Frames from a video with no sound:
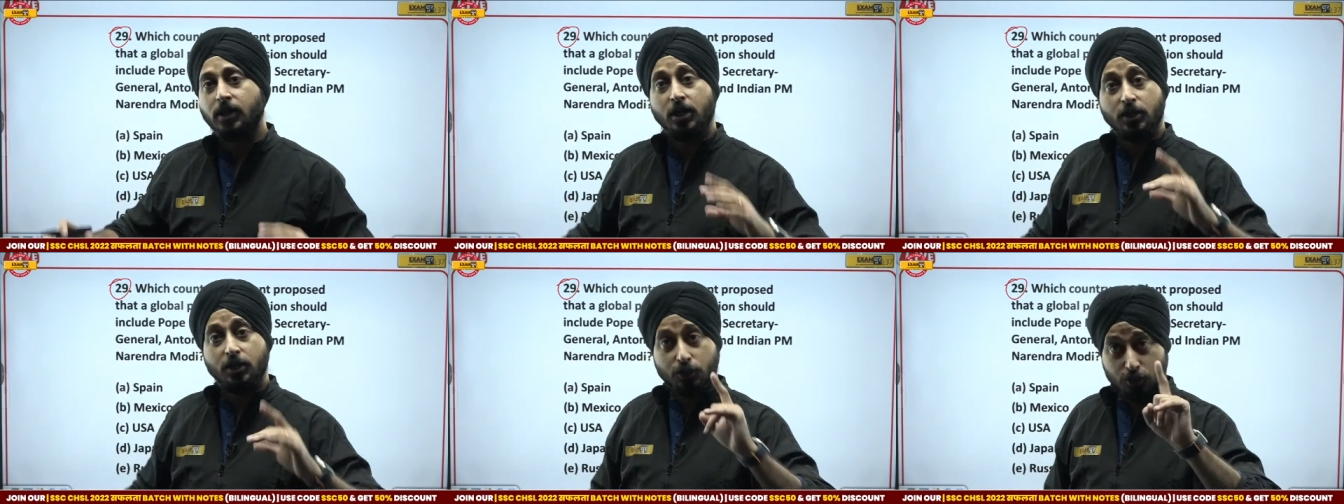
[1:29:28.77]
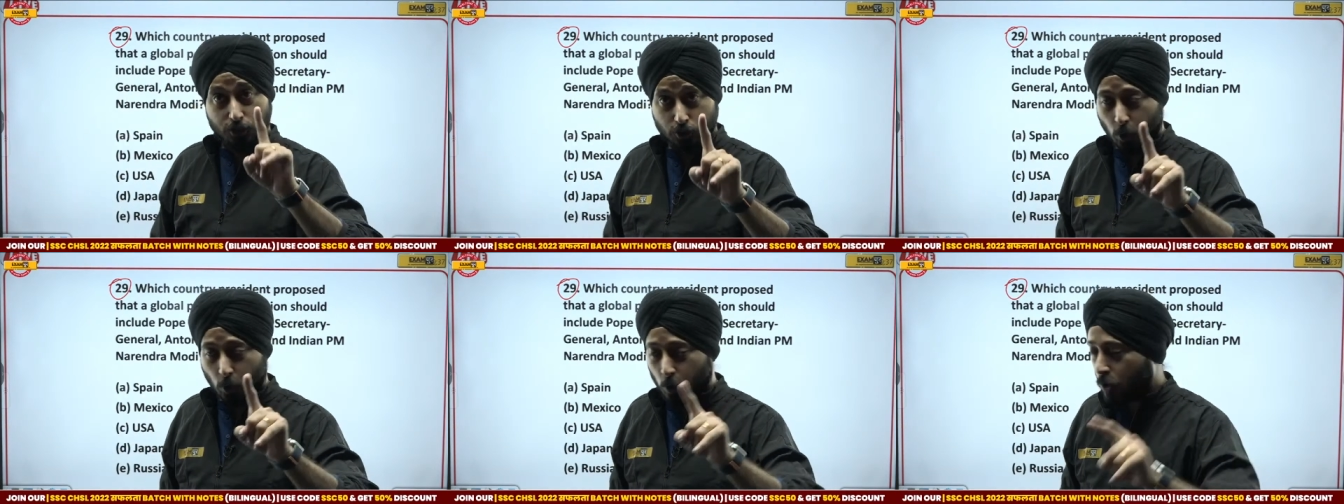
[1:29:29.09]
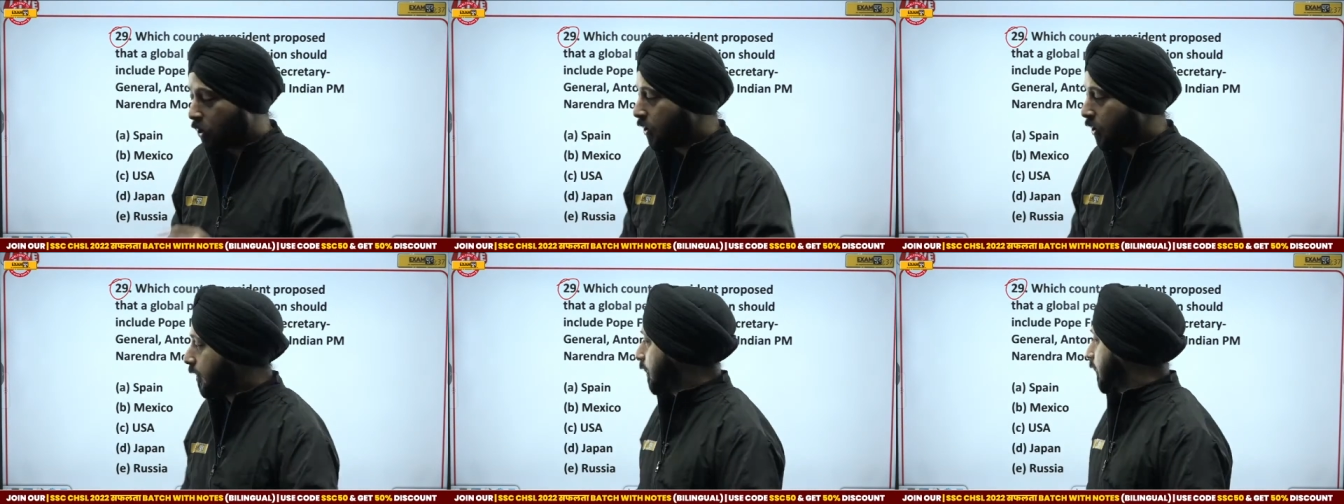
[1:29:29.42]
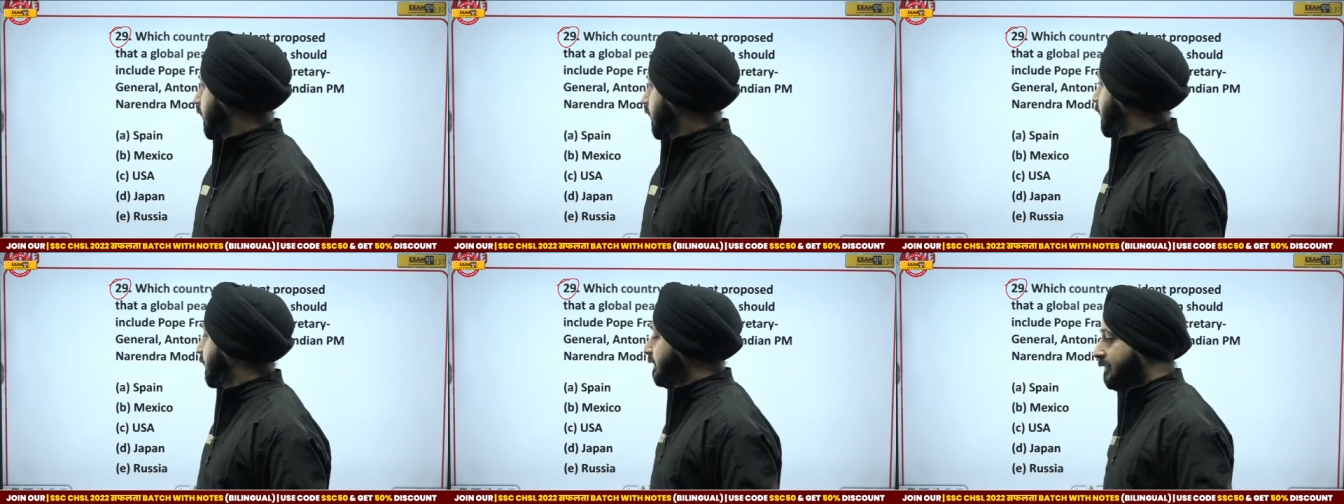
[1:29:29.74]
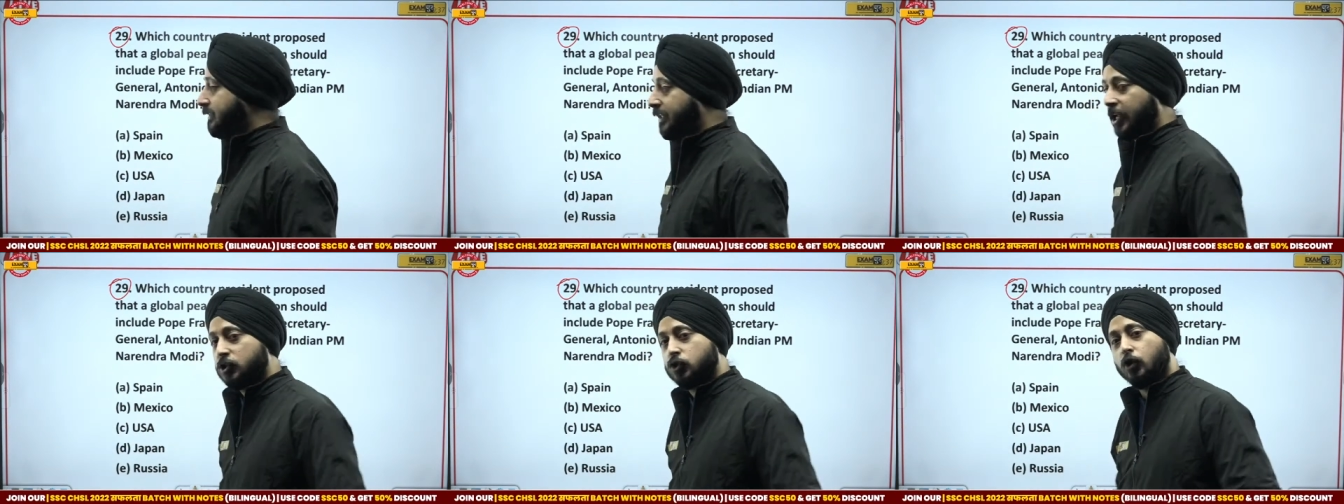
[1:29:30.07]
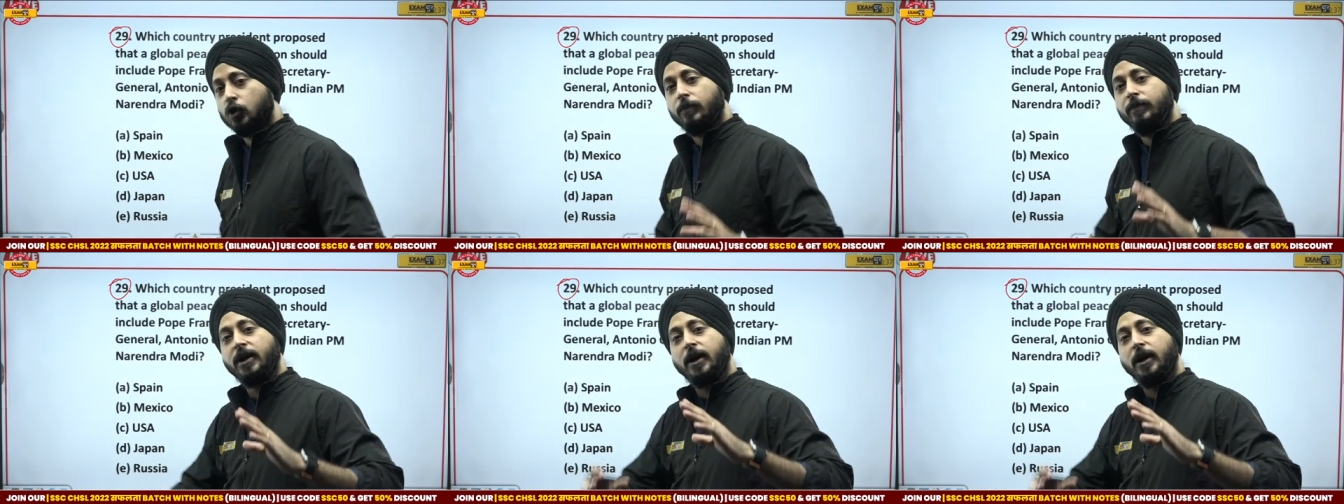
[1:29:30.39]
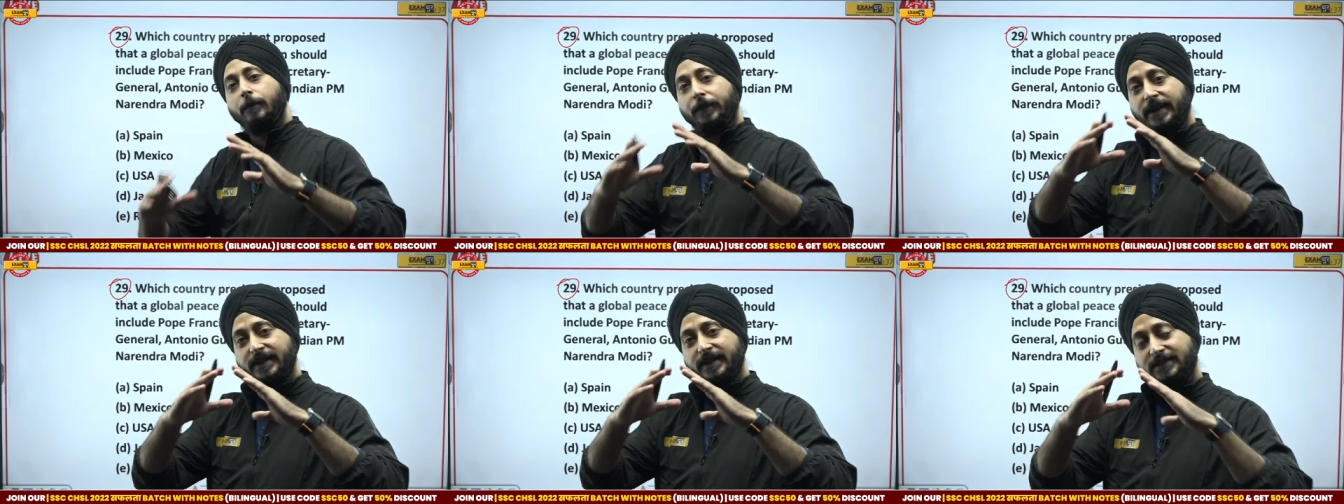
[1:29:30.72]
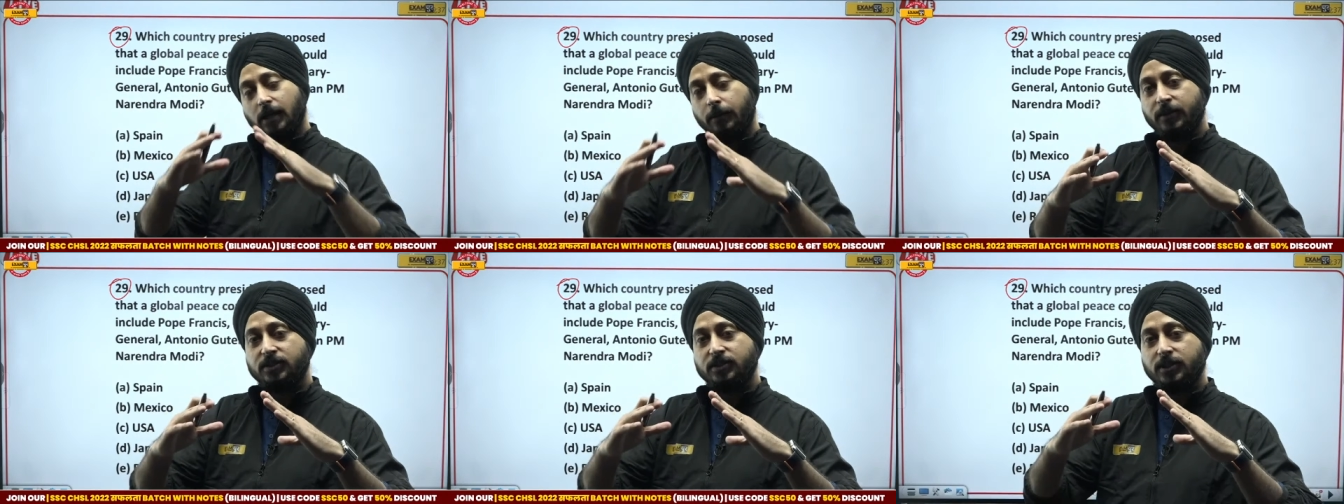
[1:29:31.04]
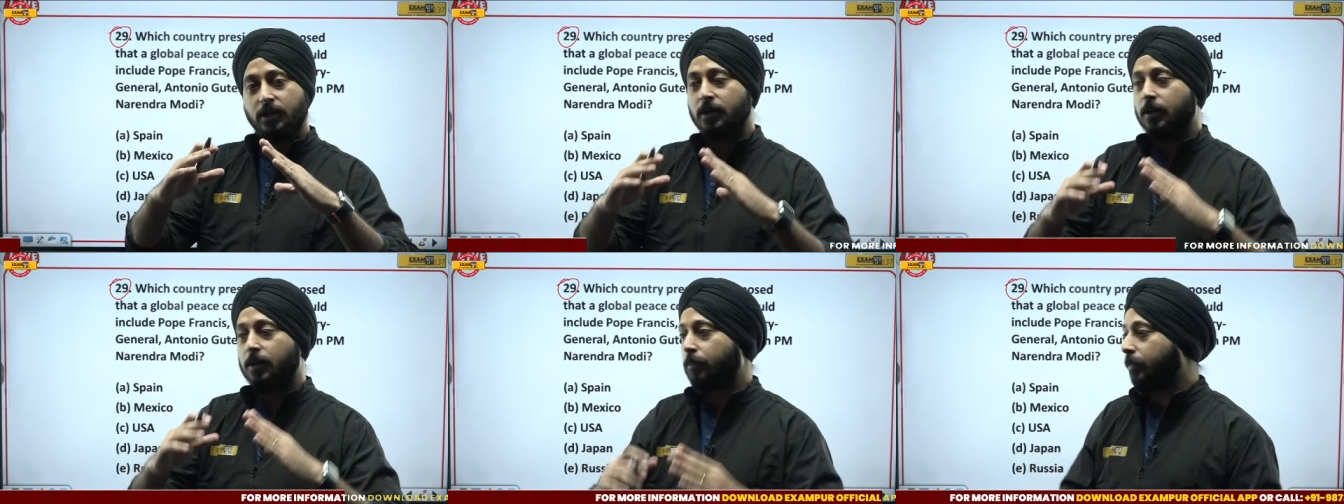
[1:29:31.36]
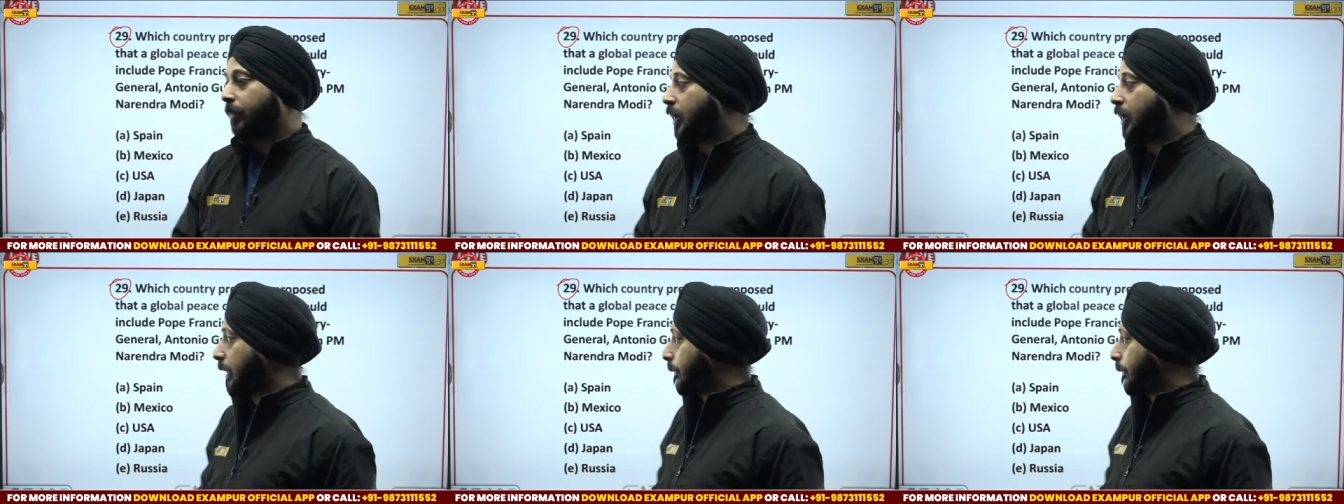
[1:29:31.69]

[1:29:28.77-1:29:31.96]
So there should be a peace commission made